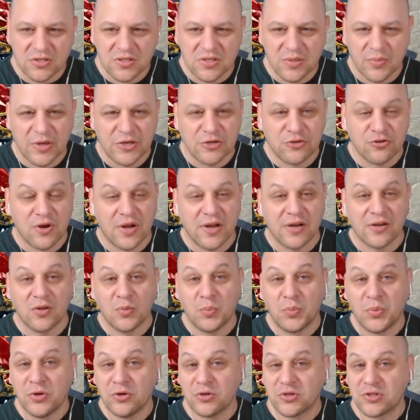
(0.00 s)
Am I trying to
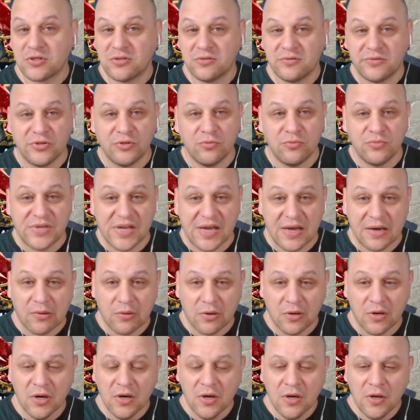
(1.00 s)
push Doom Tower?